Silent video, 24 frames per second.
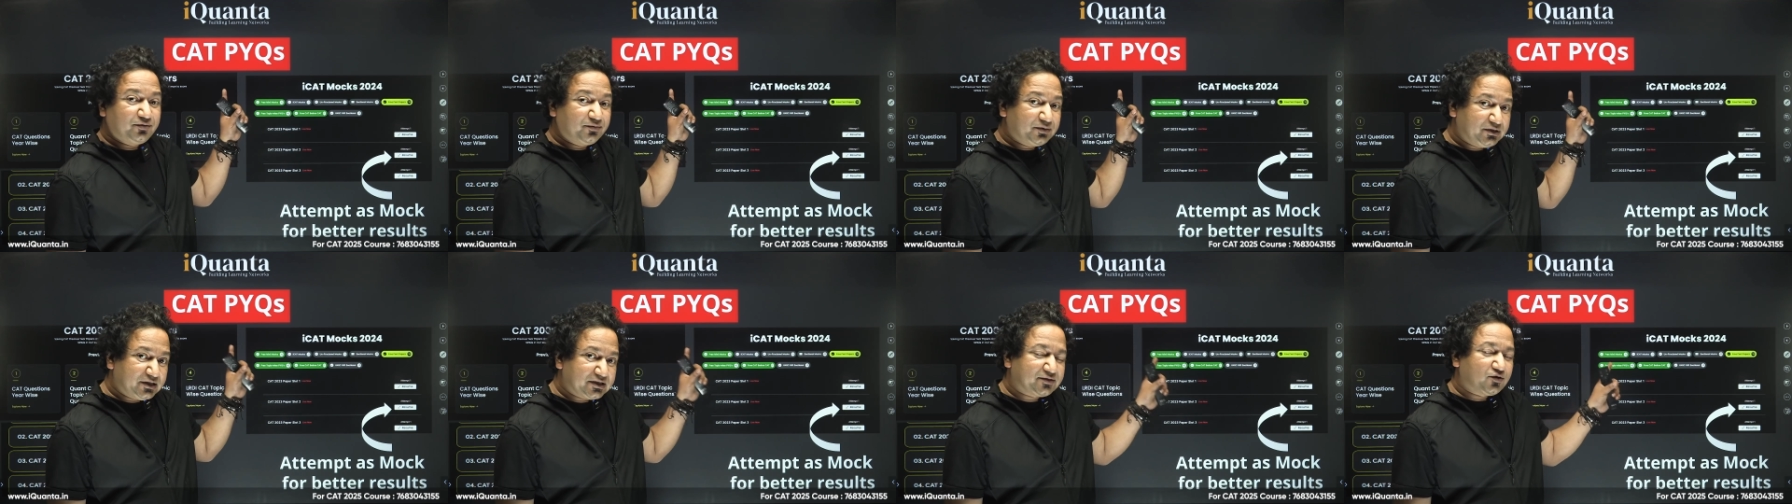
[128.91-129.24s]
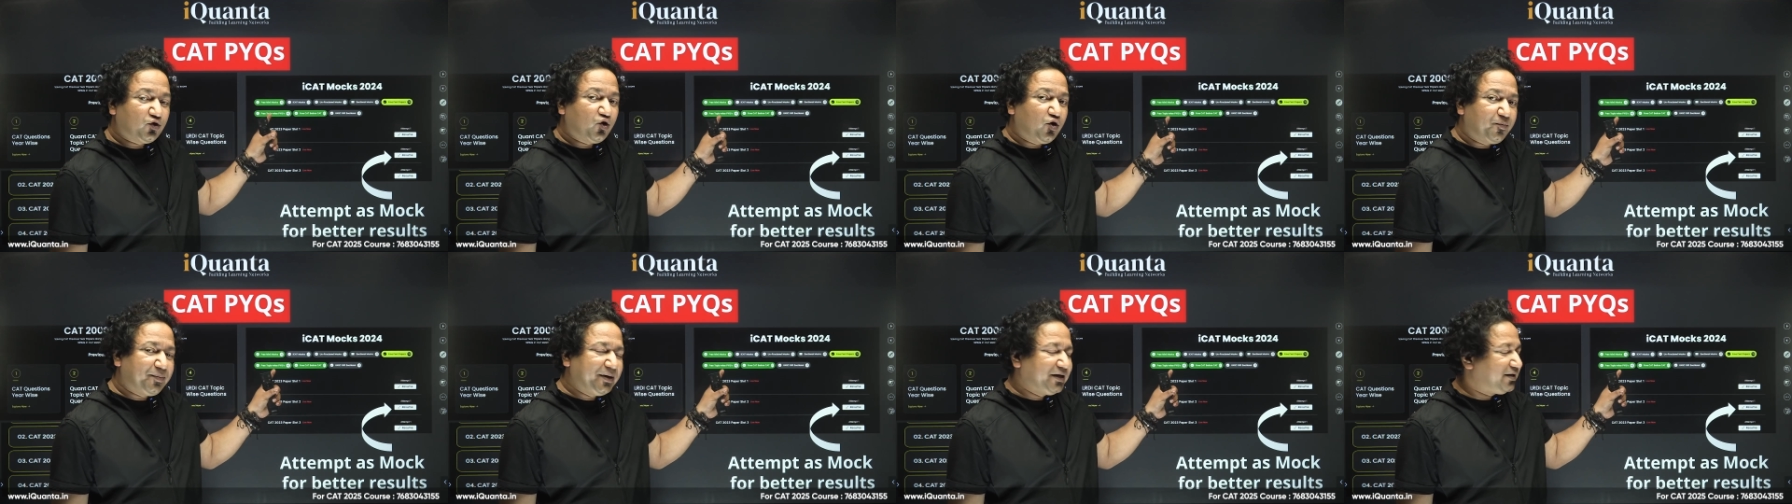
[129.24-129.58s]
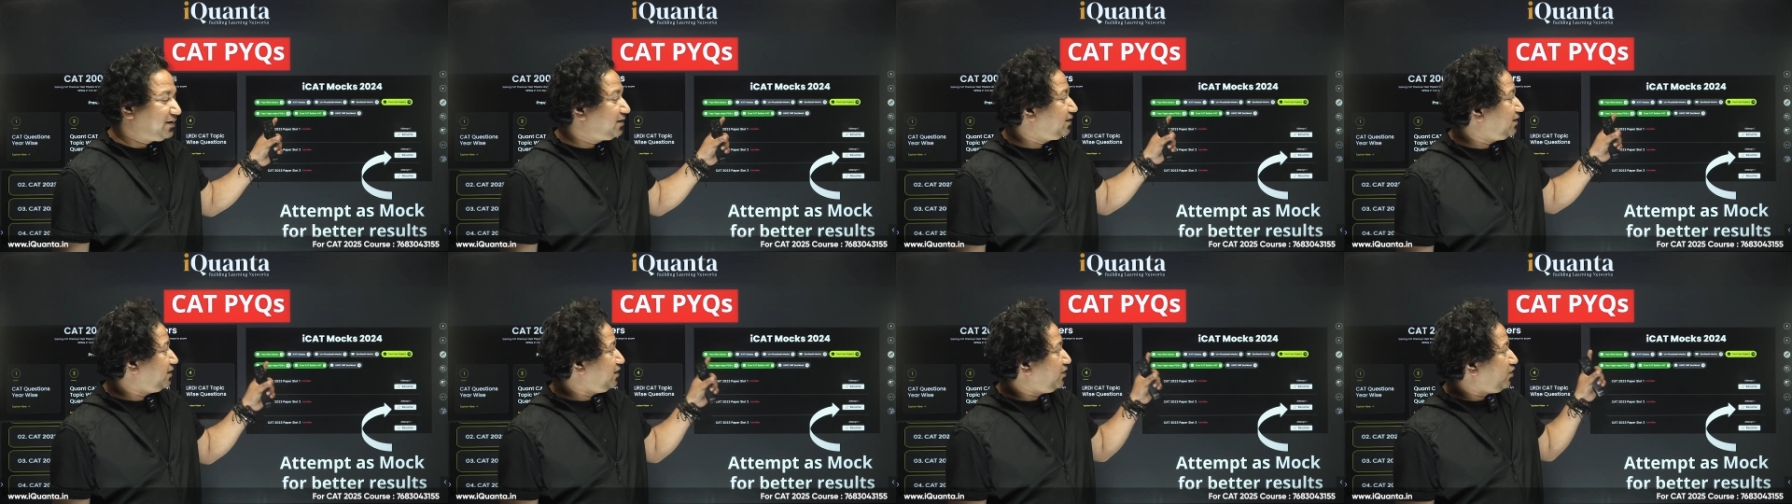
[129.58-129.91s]
just open
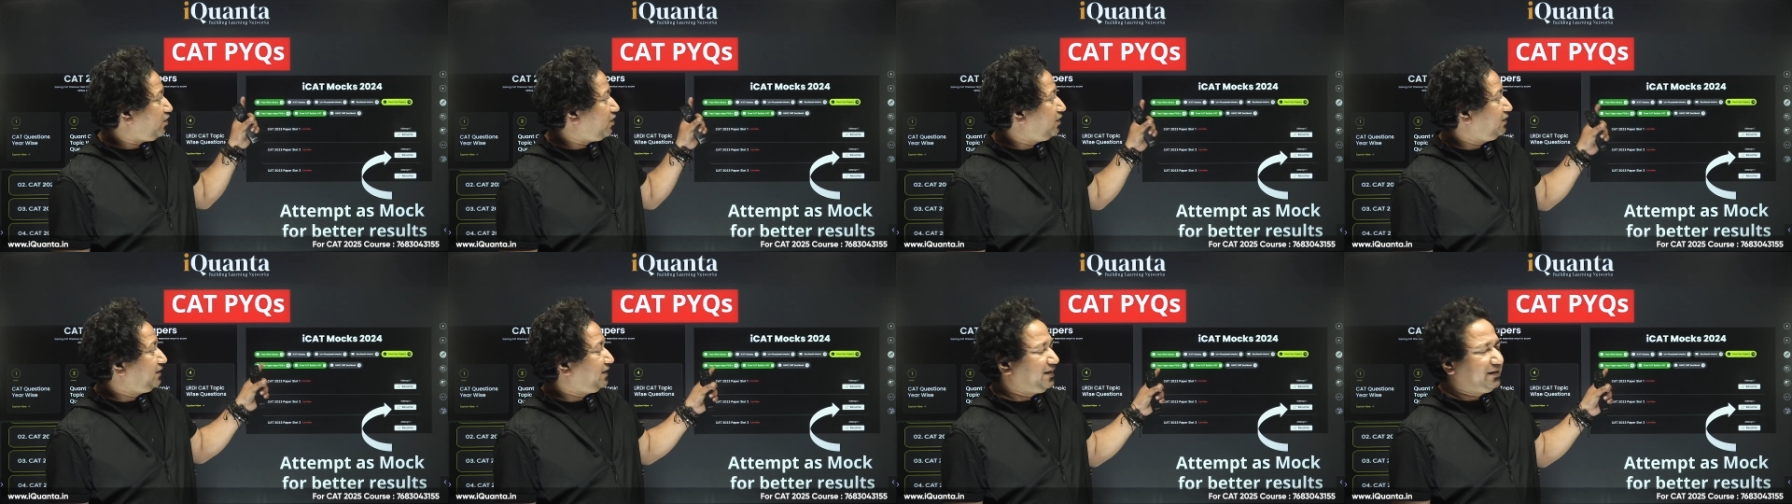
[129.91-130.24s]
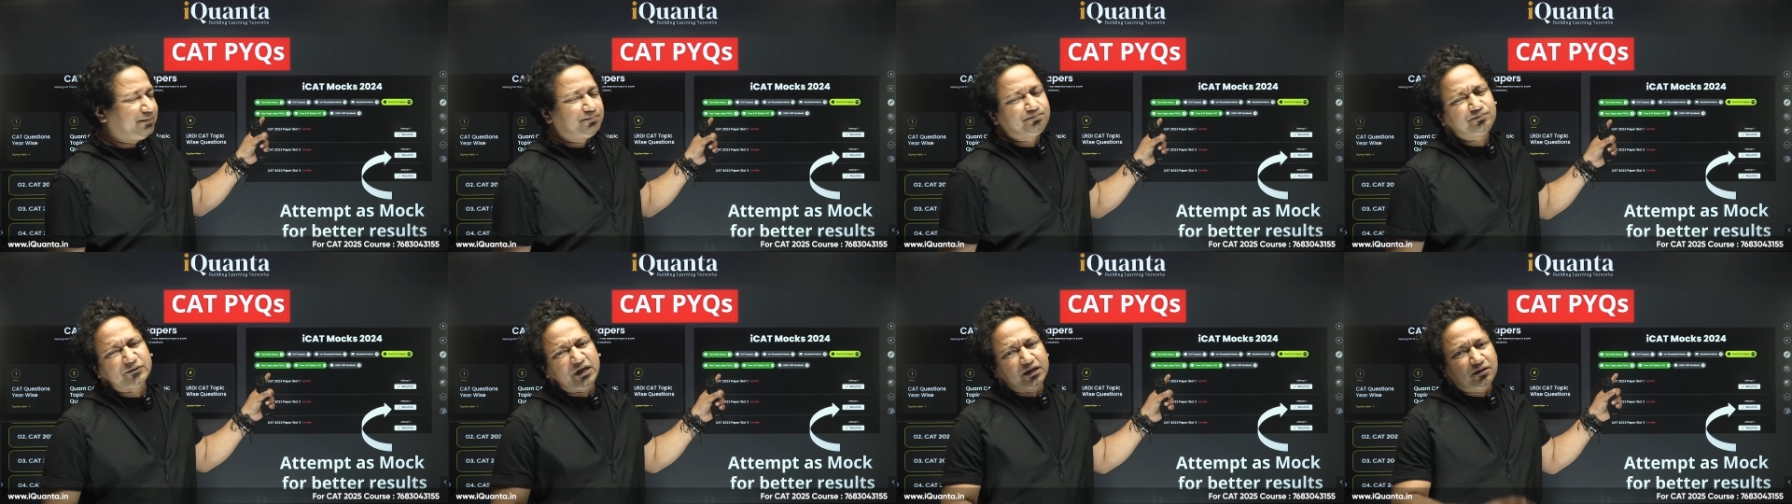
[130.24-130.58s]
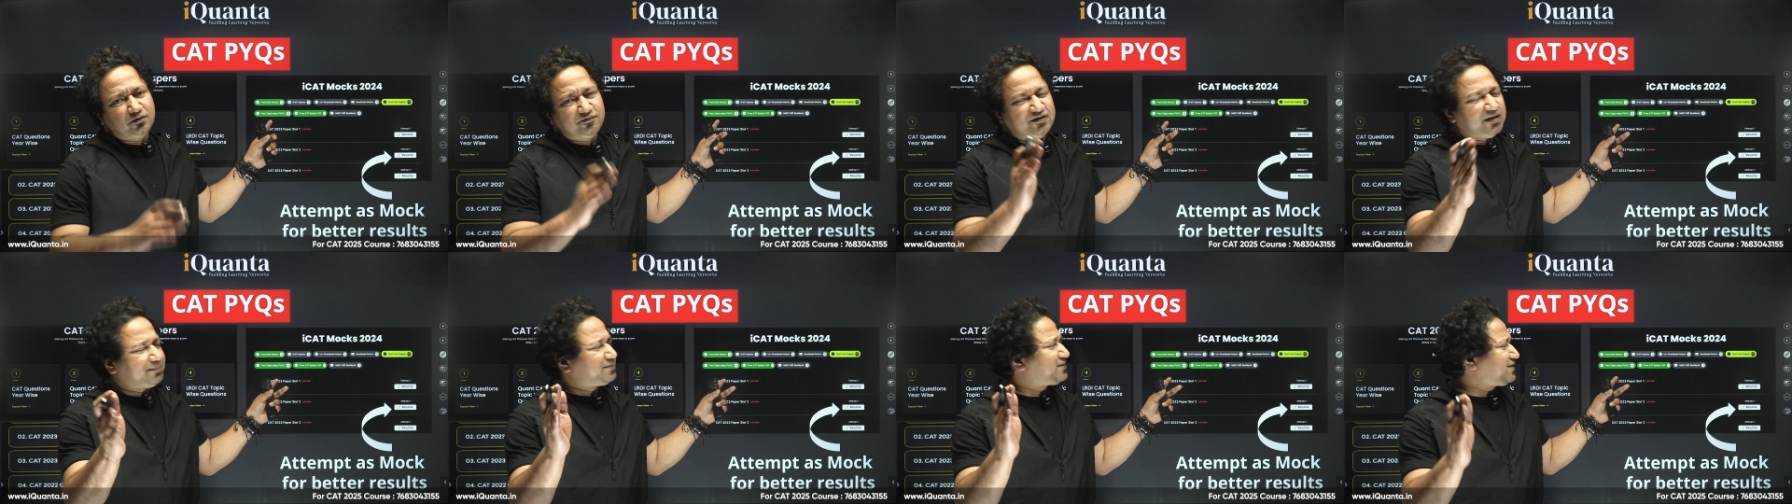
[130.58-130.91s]
on the
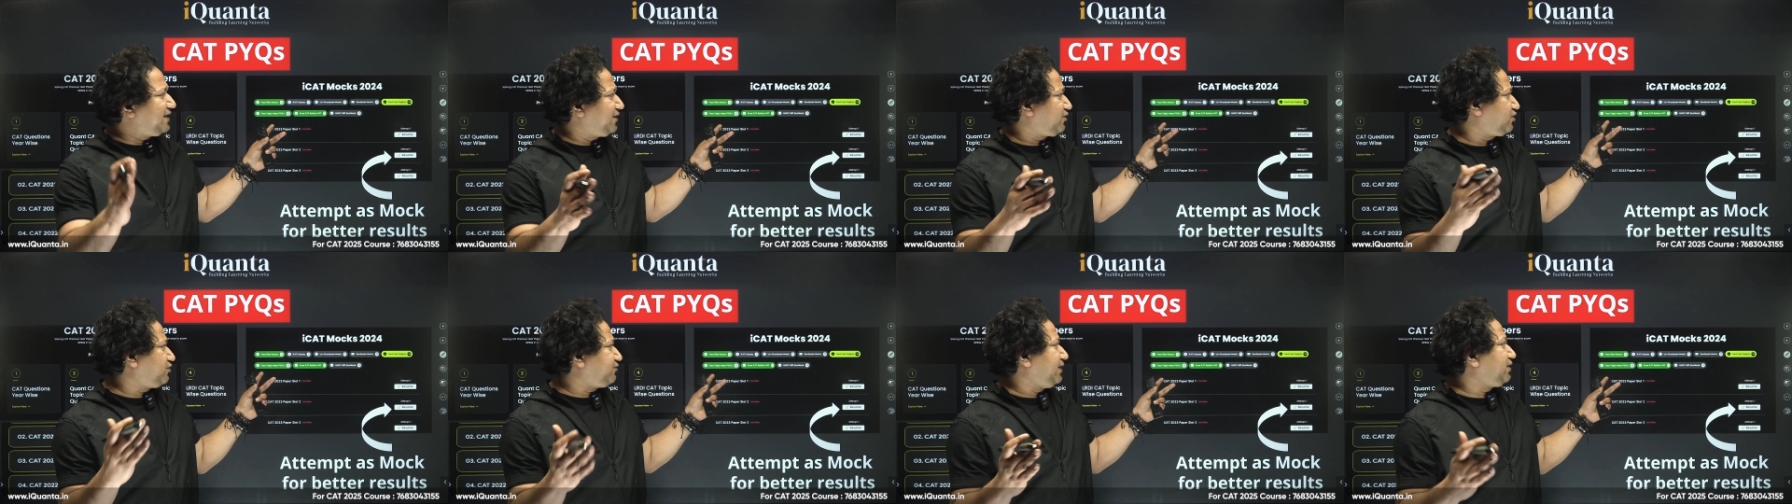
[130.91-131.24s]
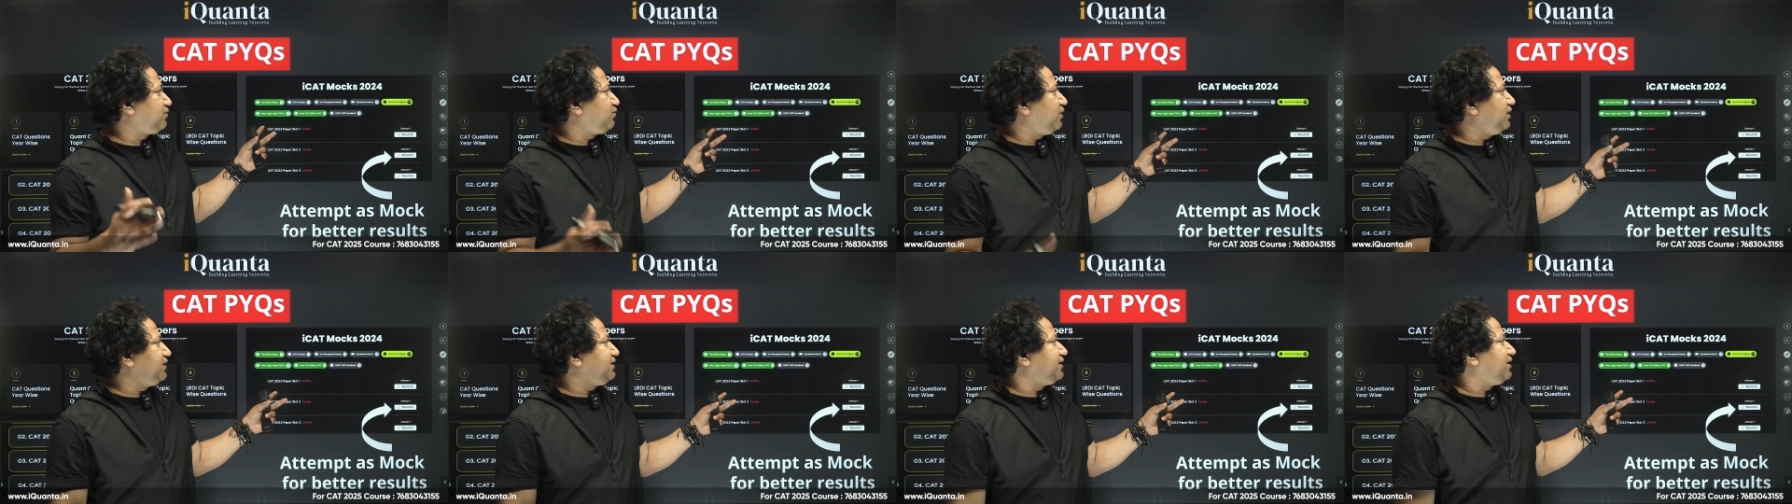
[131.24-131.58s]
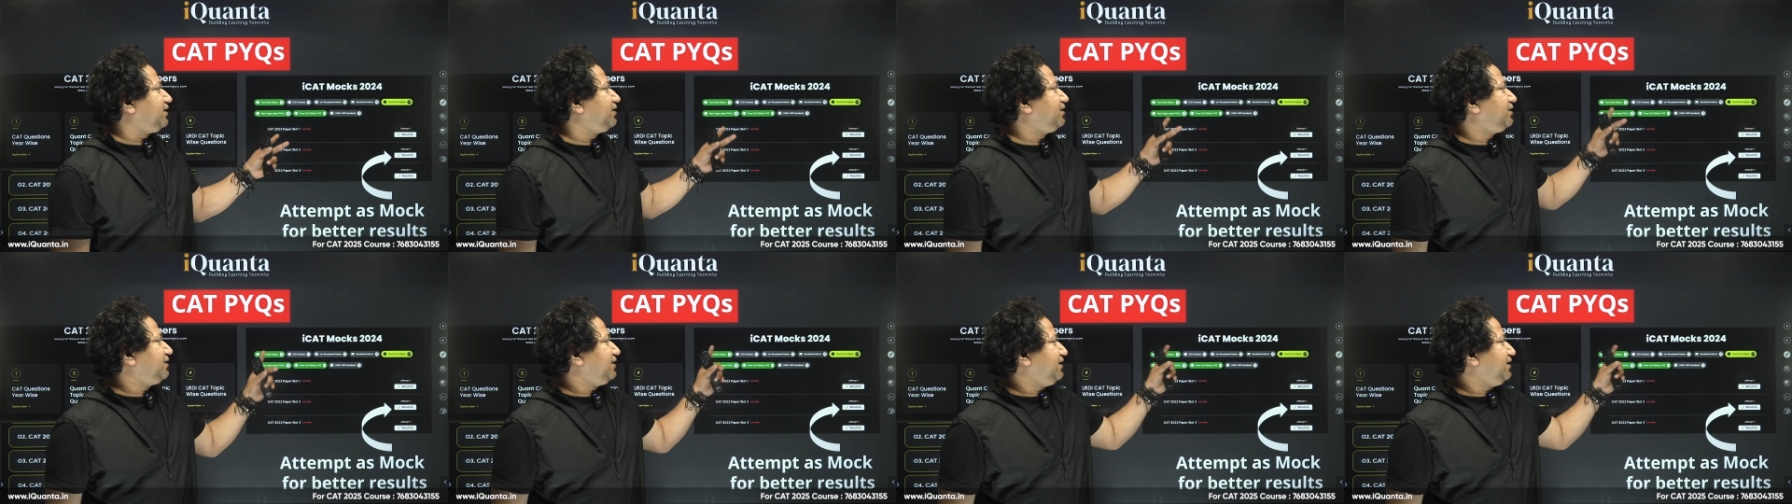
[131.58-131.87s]
website of iQuanta,